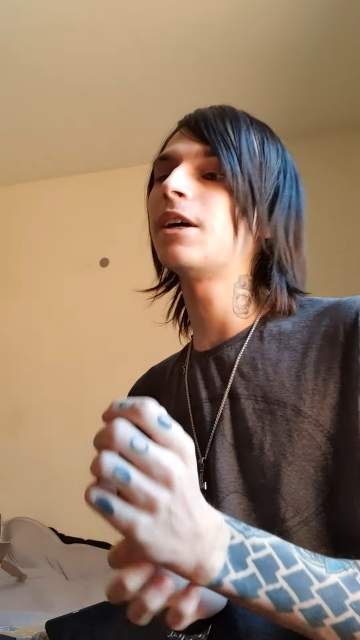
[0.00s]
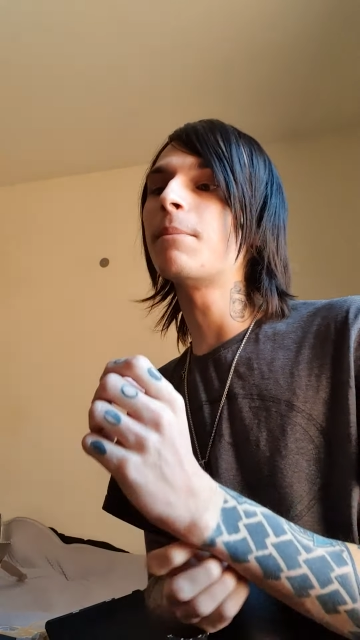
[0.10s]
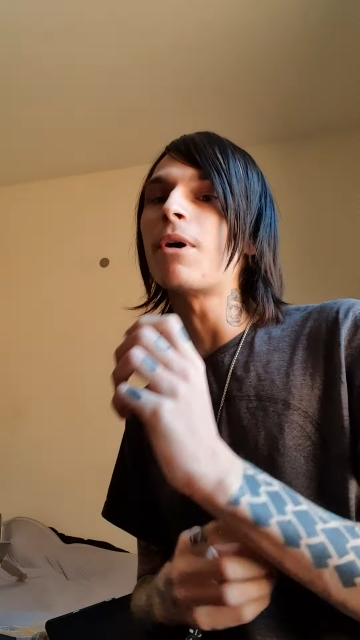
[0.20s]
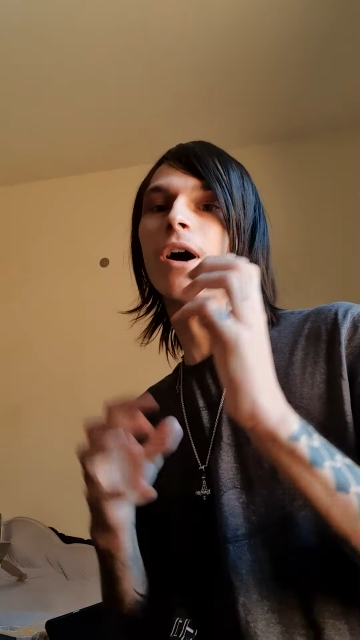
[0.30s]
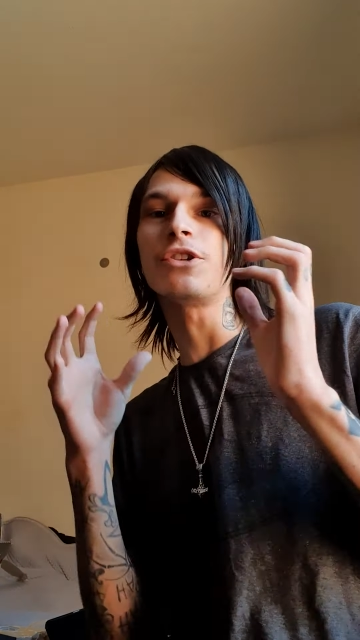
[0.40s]

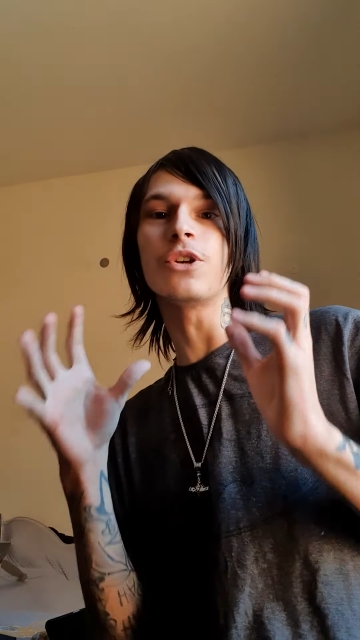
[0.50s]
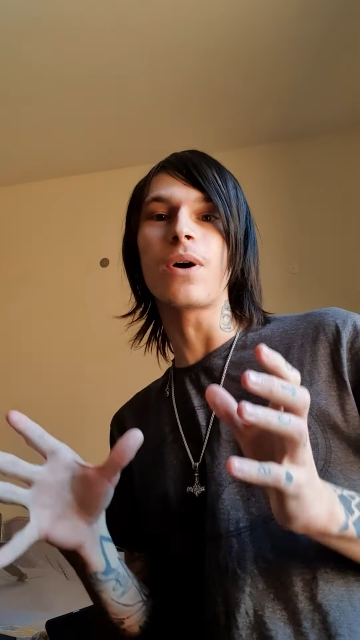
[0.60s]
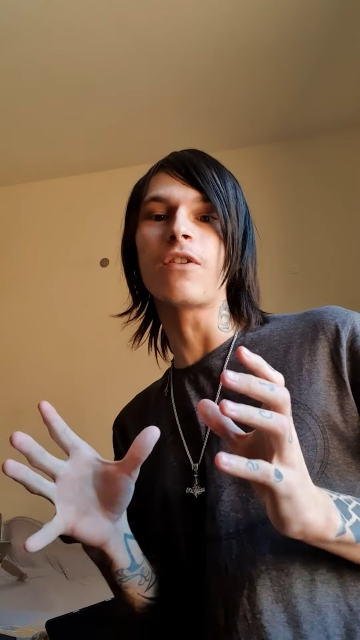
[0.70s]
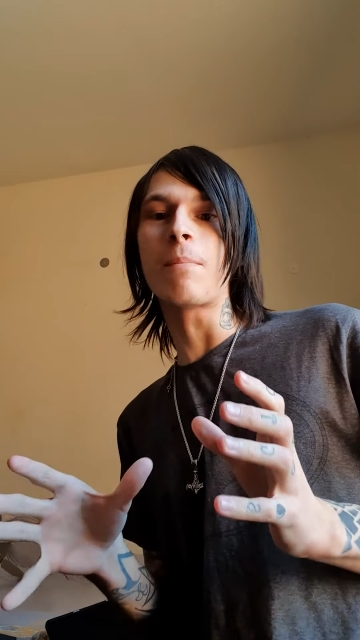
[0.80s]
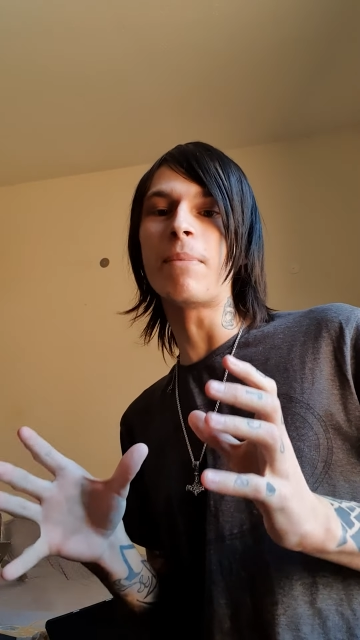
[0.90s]
But I do
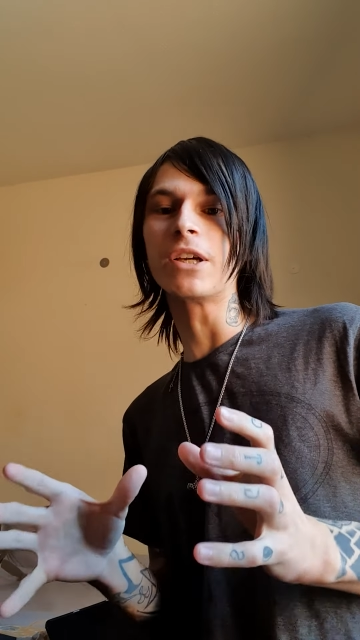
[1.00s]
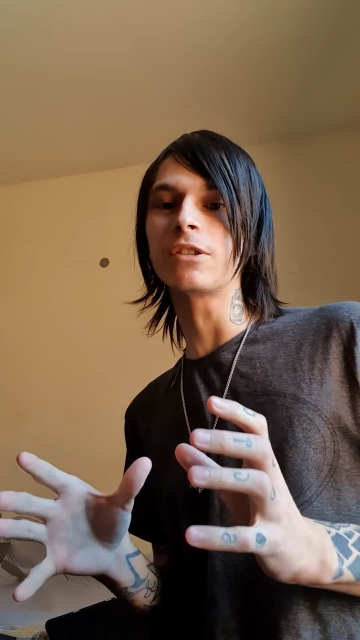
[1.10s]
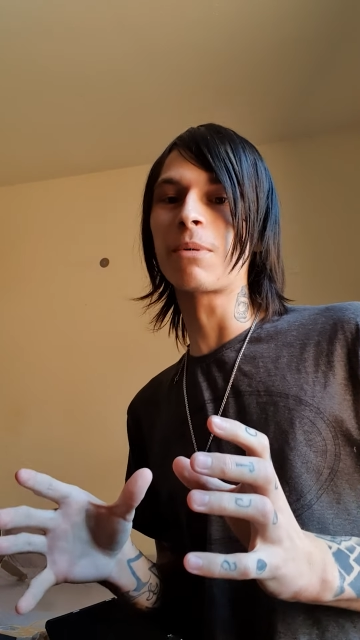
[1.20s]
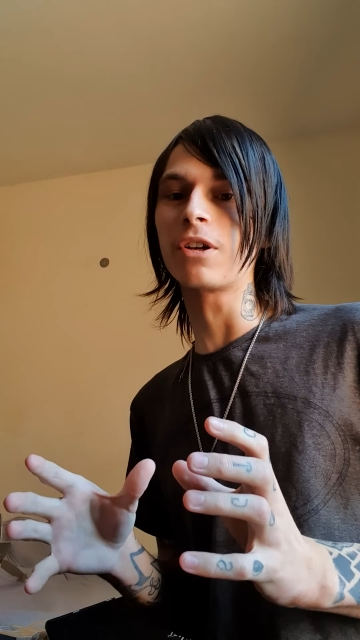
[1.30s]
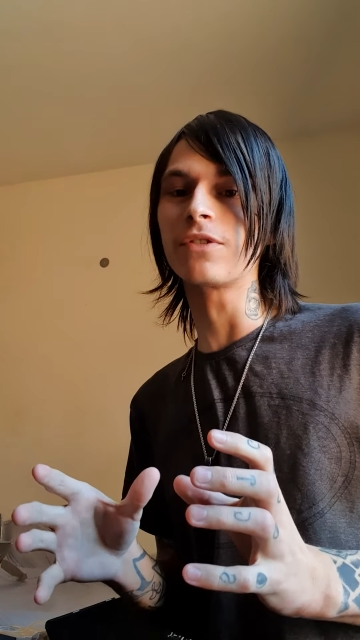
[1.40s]
have a big
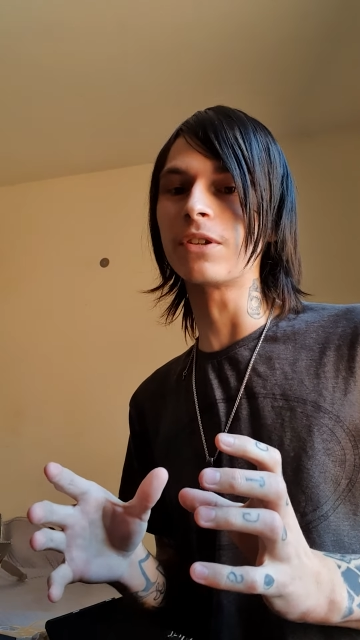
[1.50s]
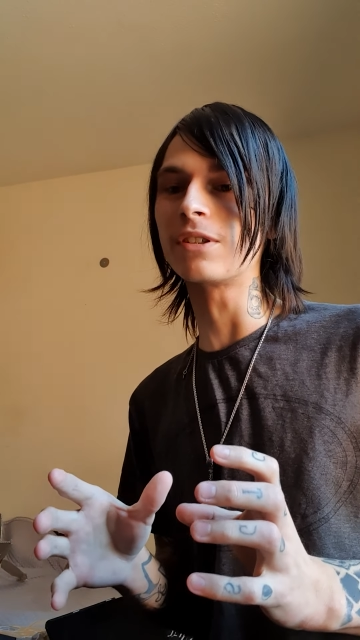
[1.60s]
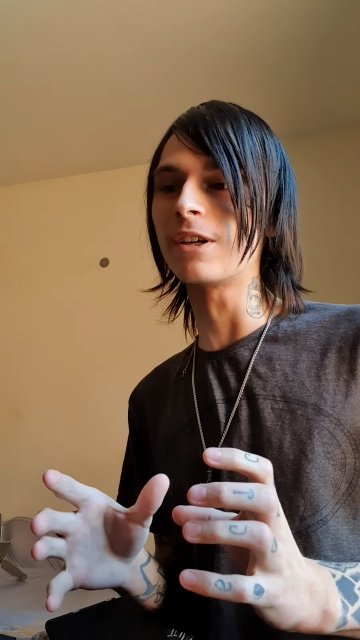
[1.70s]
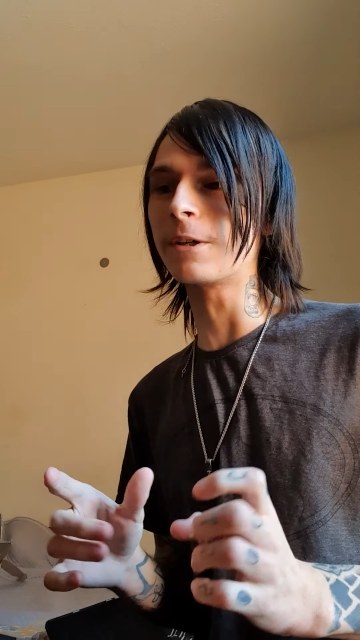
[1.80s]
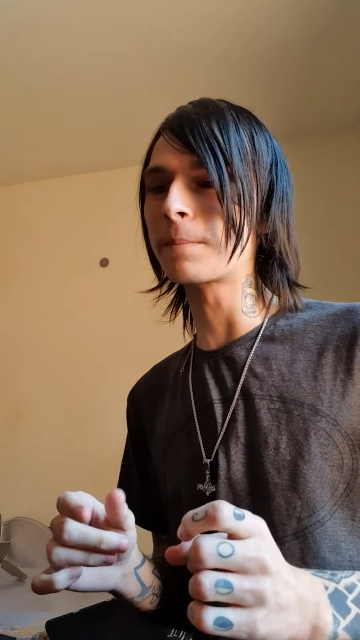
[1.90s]
surprise for you
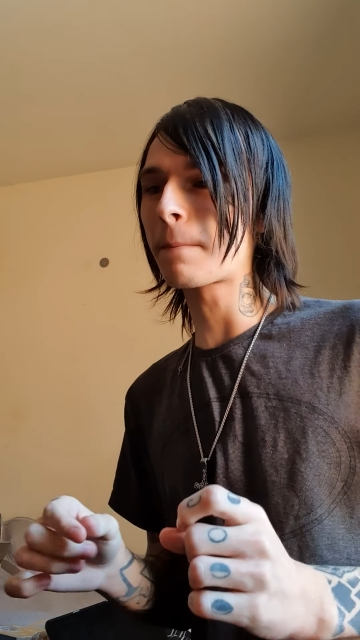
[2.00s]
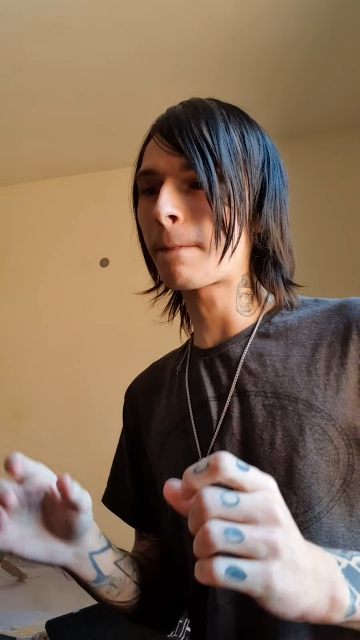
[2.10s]
today.